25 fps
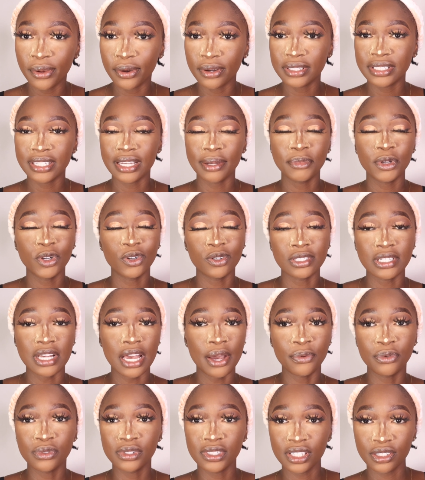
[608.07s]
long time because
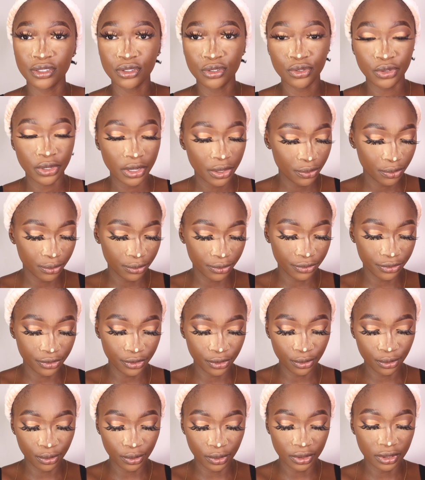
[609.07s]
I wanted to do a
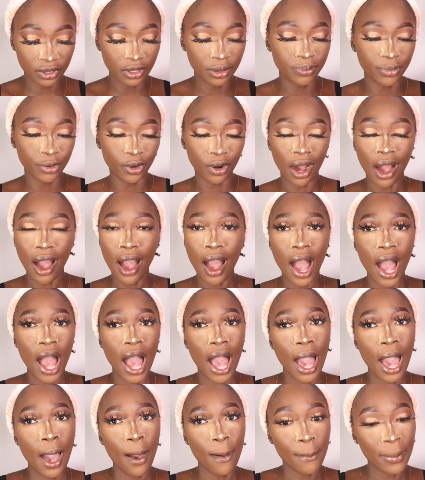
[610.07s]
review on it, but
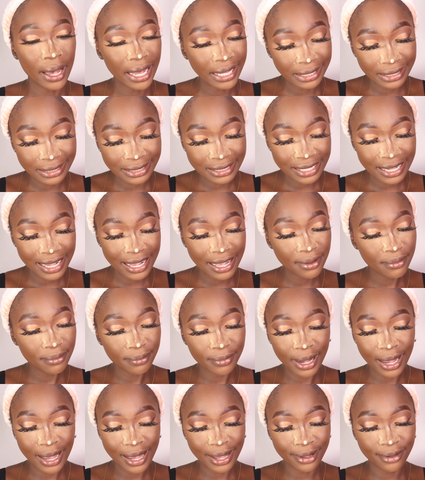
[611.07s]
by the time
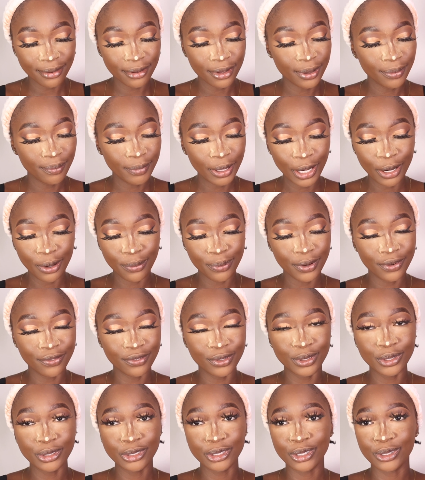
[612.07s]
my Makeup
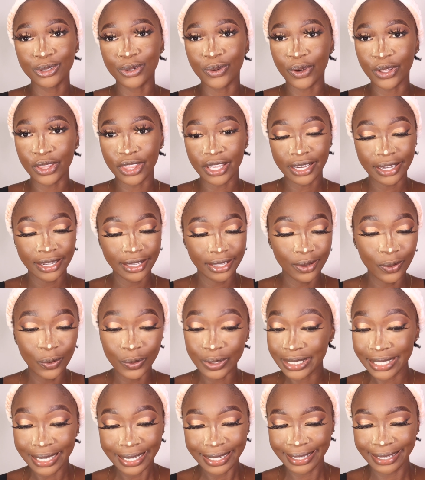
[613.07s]
Revolution
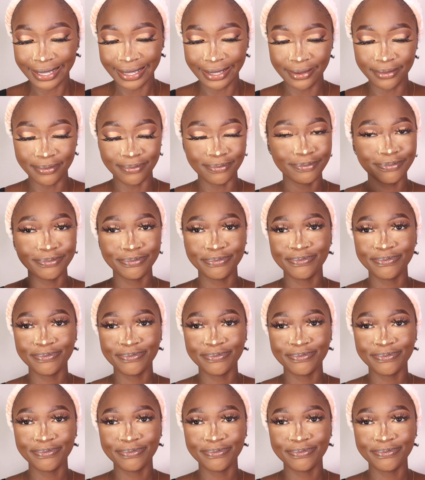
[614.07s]
order came,